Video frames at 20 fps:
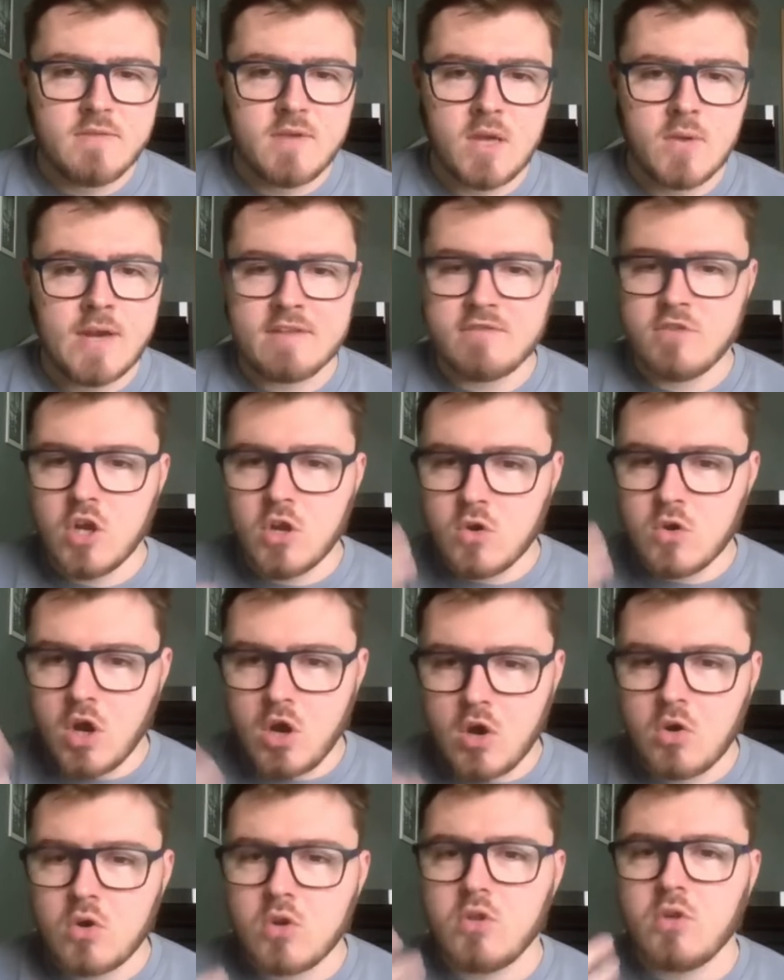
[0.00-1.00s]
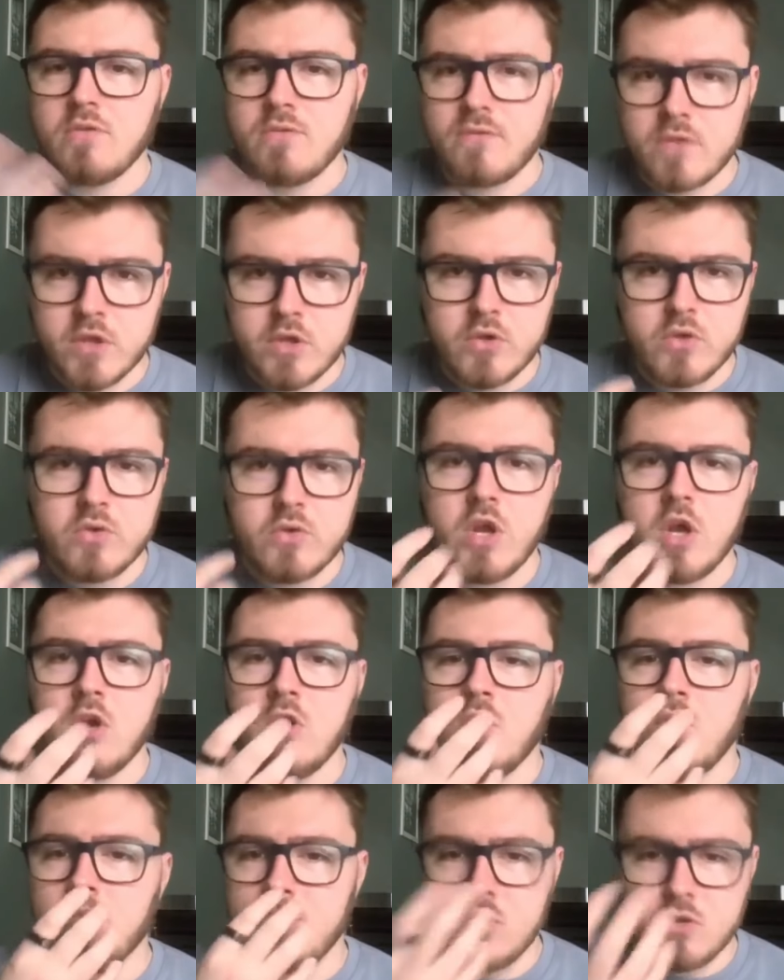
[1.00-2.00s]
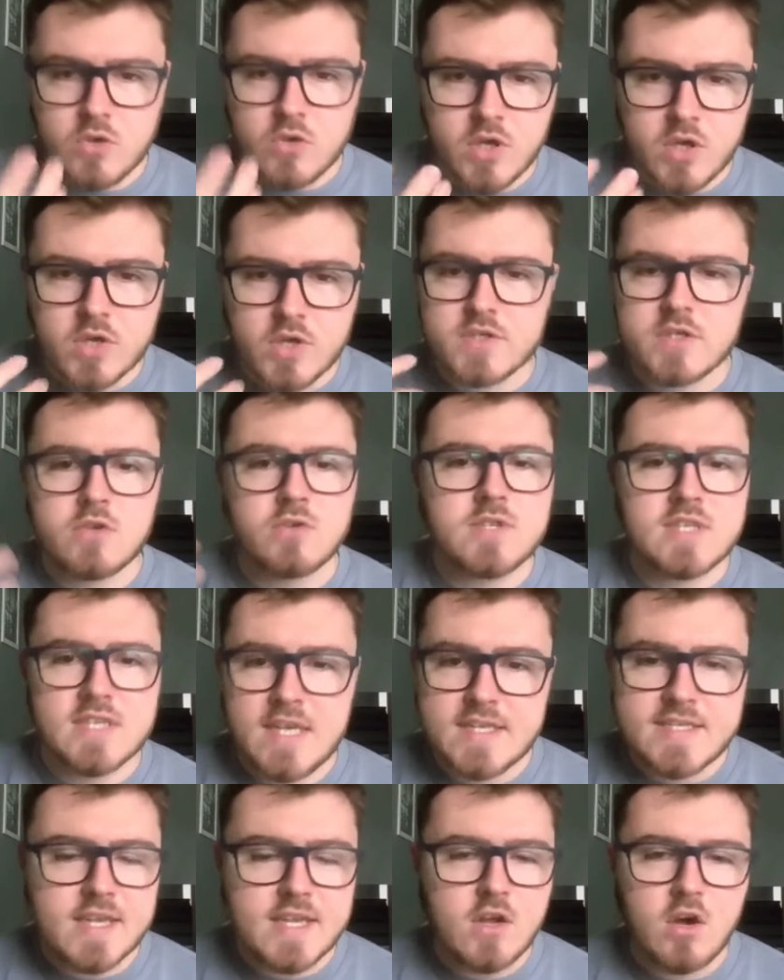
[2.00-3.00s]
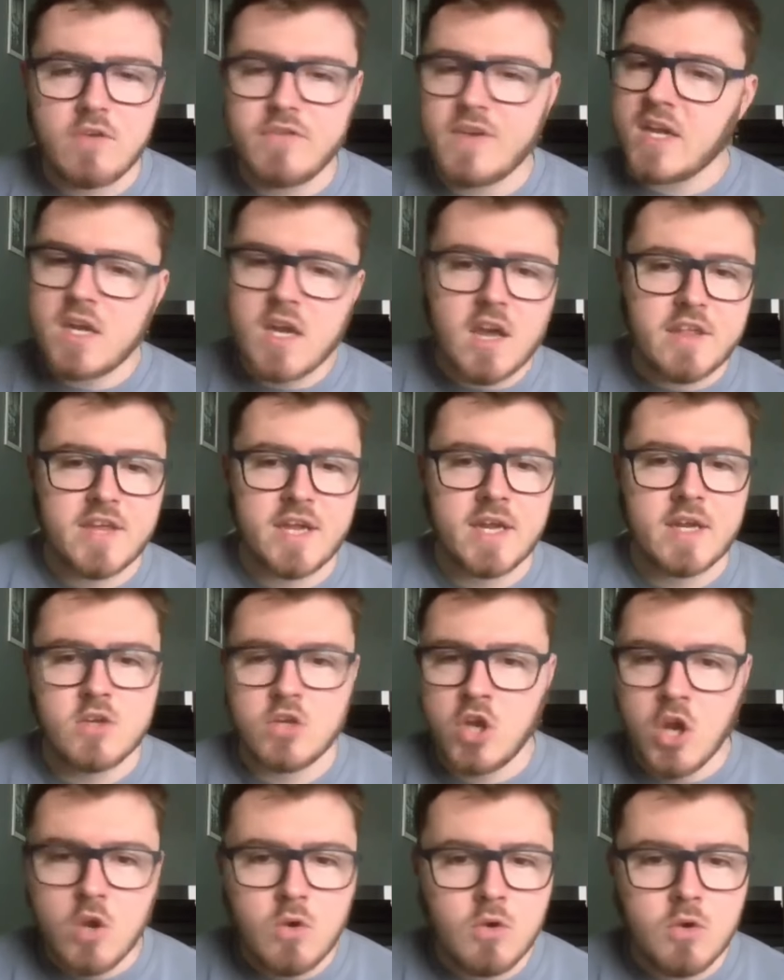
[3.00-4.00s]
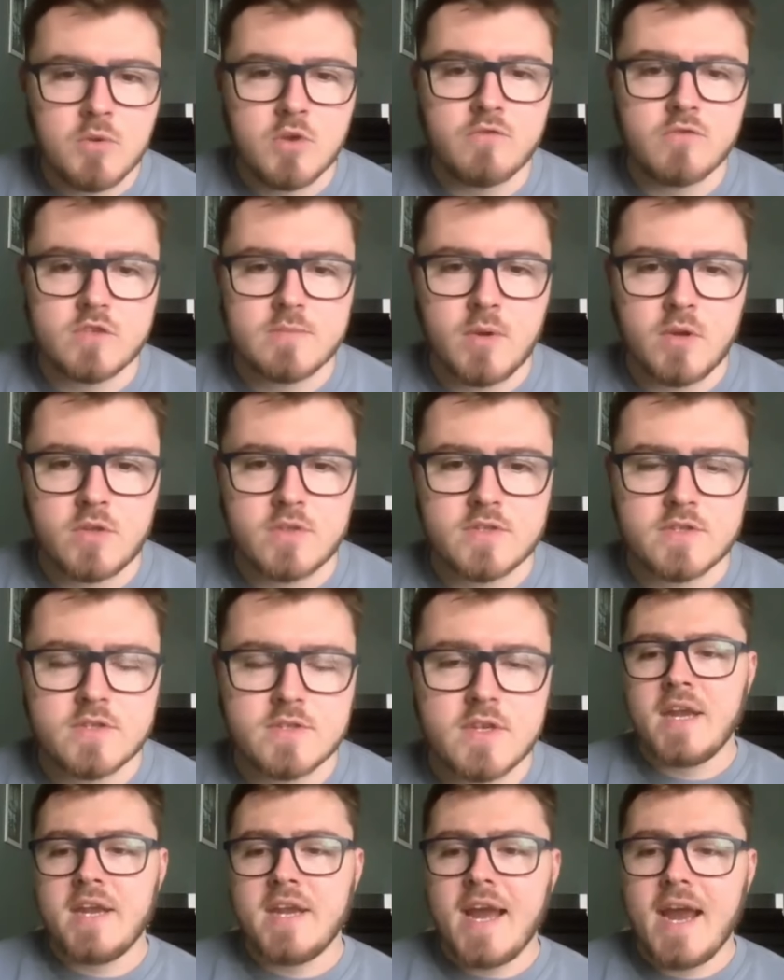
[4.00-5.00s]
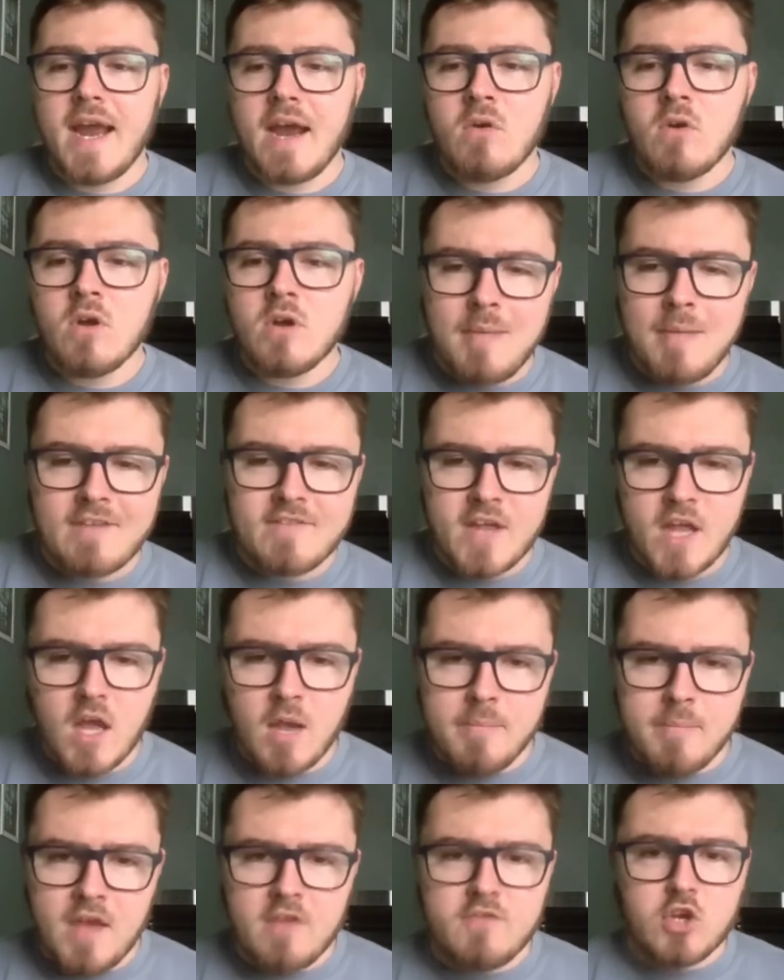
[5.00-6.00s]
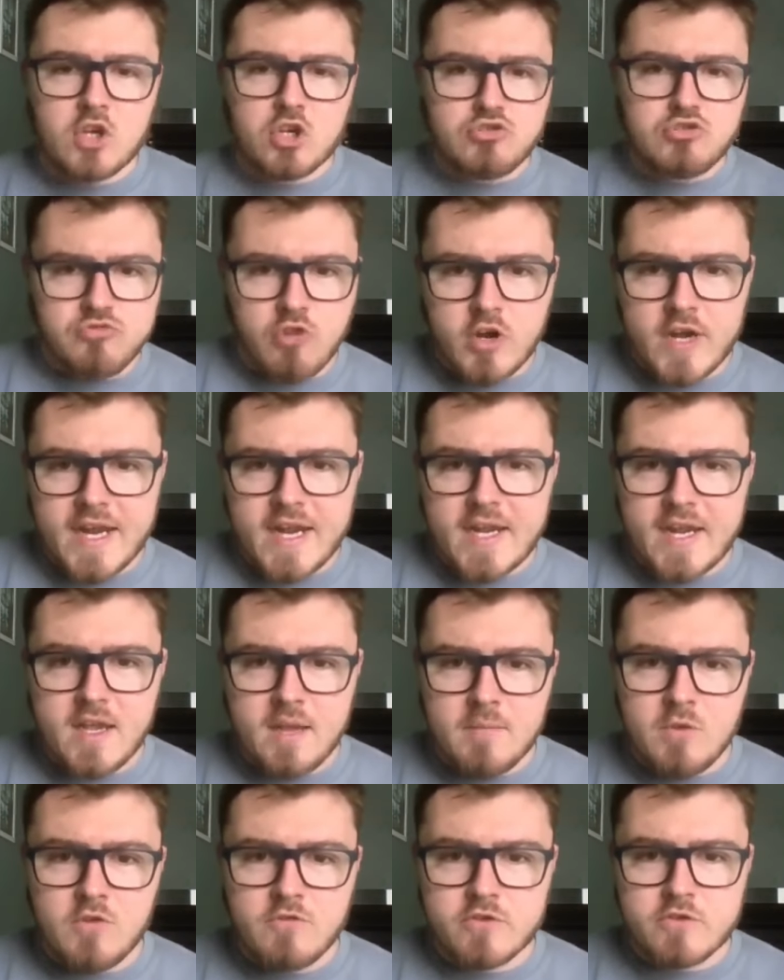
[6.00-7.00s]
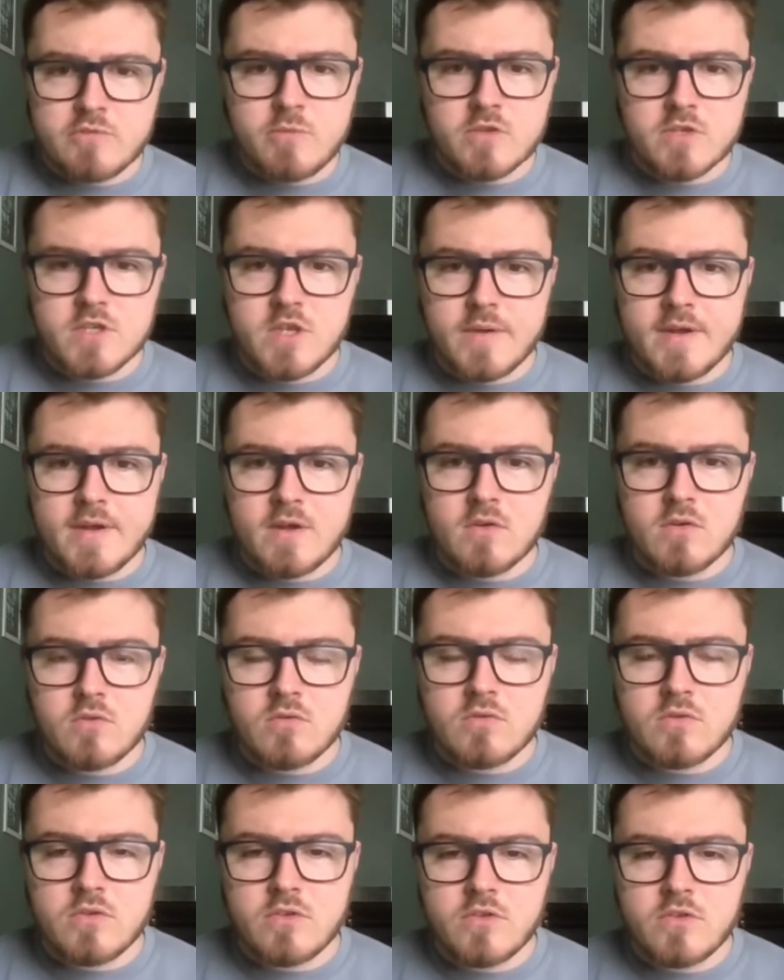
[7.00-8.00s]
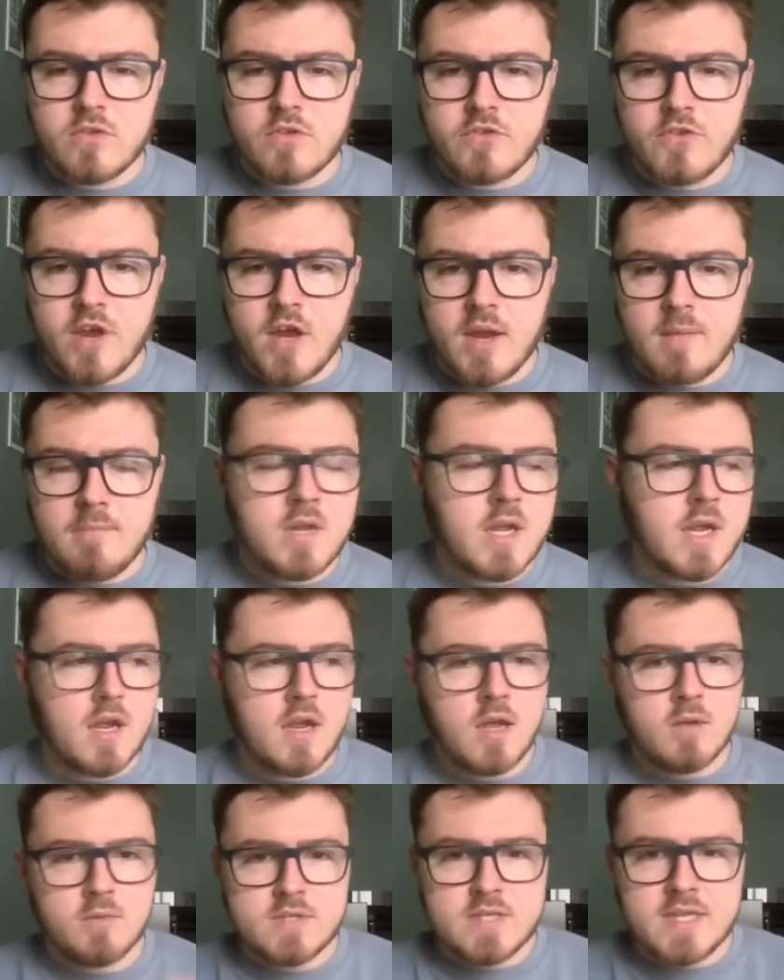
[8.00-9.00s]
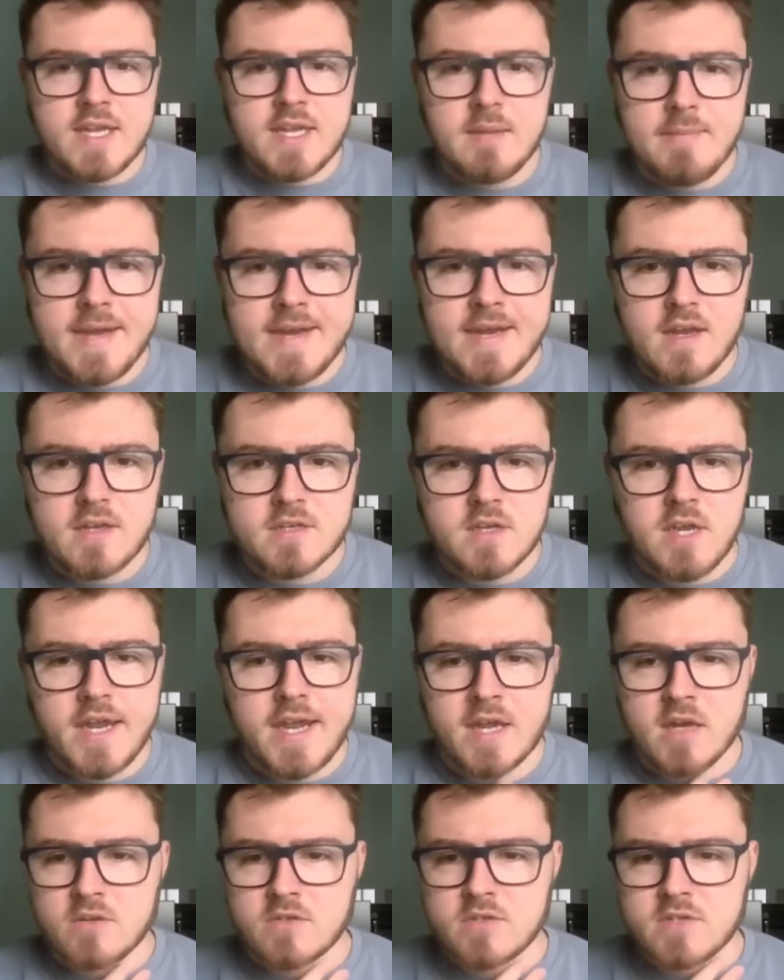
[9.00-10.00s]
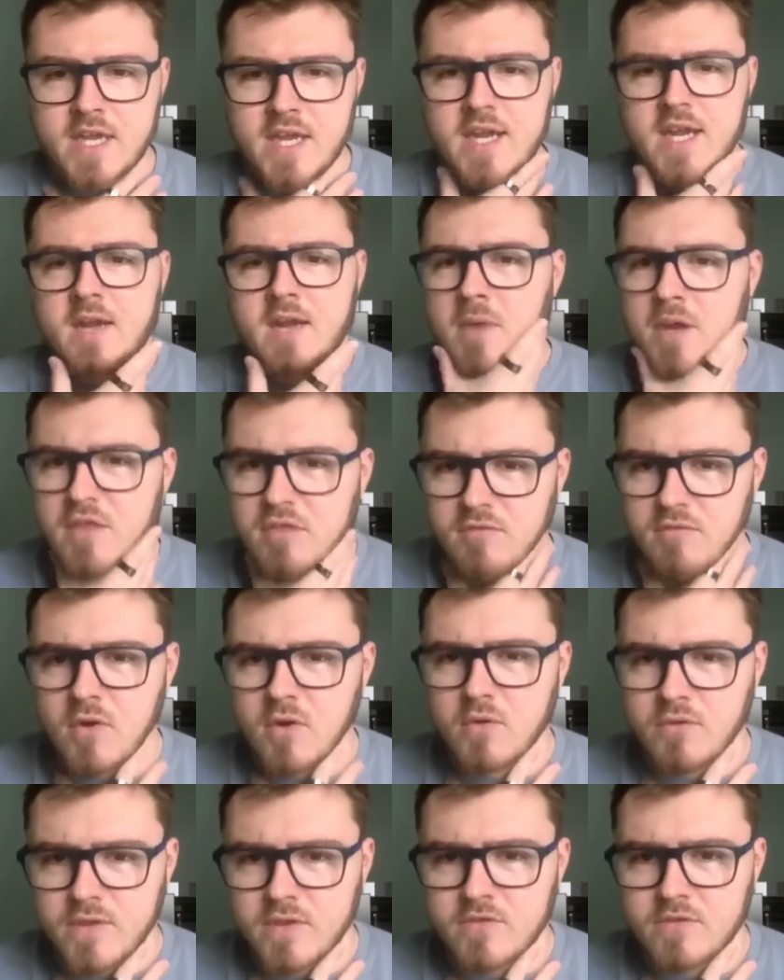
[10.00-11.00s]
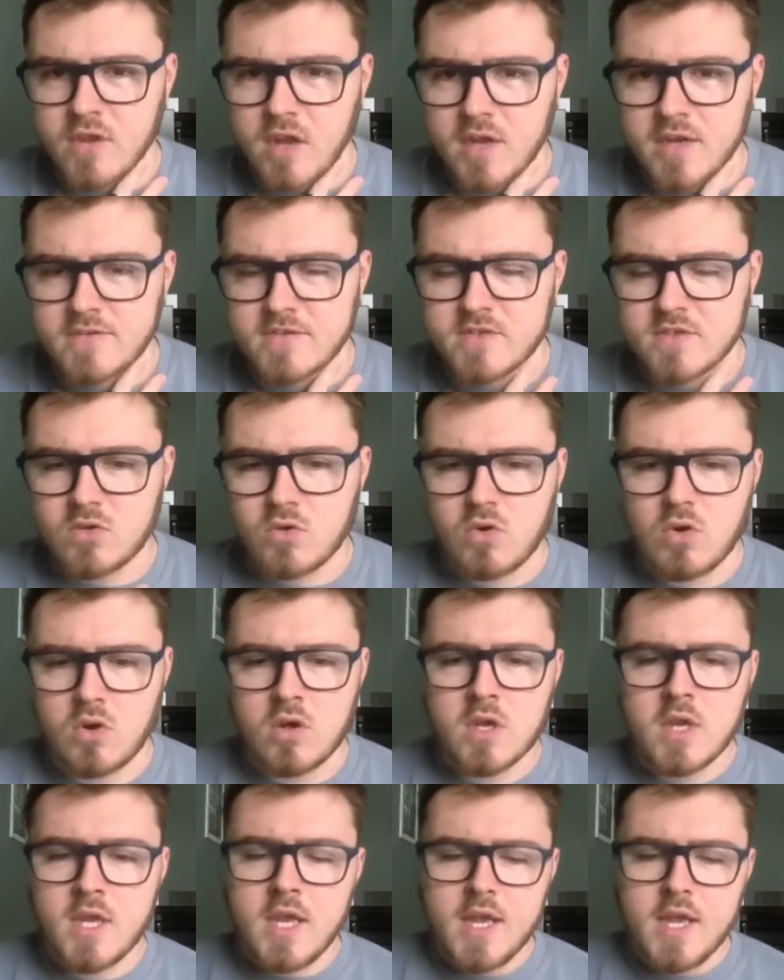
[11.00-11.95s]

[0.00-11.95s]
I would have no cold or flu, no mucus, no sneezing, coughing, nothing, no immune response. And now I'm having a bit of a chronic immune response going on all of the time. Like I was laying in bed last night and I was thinking, my throat feels kind of sore